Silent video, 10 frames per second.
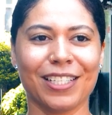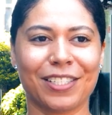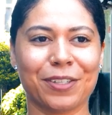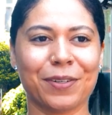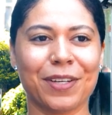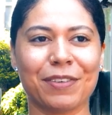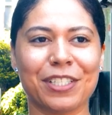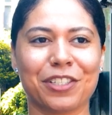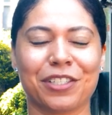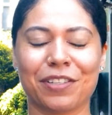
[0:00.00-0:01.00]
to even
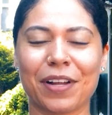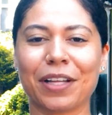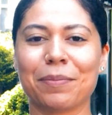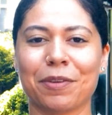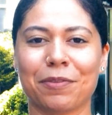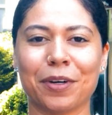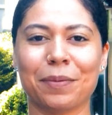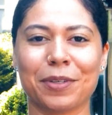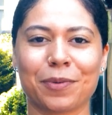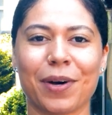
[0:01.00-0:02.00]
just develop the
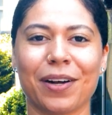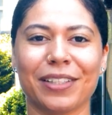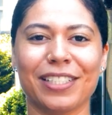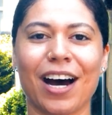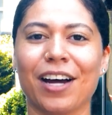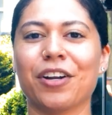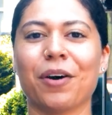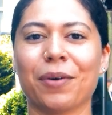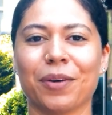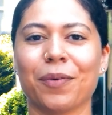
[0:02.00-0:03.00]
film as well, and not
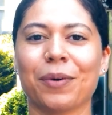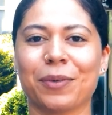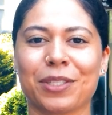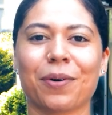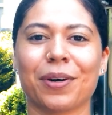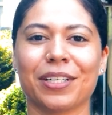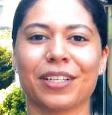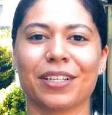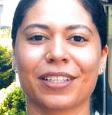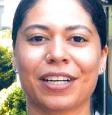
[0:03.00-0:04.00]
knowing what was going
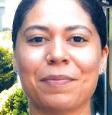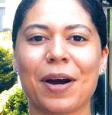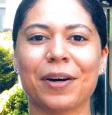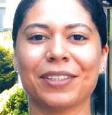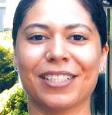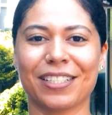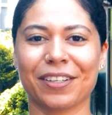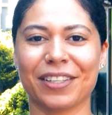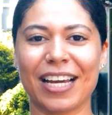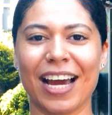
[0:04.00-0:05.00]
to come out
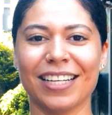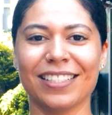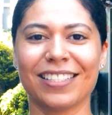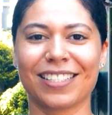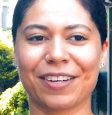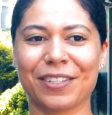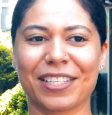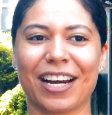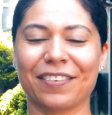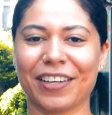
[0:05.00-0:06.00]
until the end. So it was
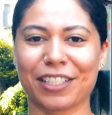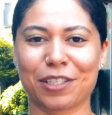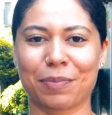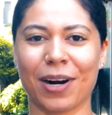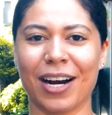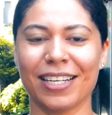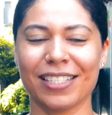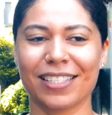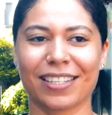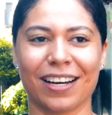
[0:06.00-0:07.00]
kind of like a surprise.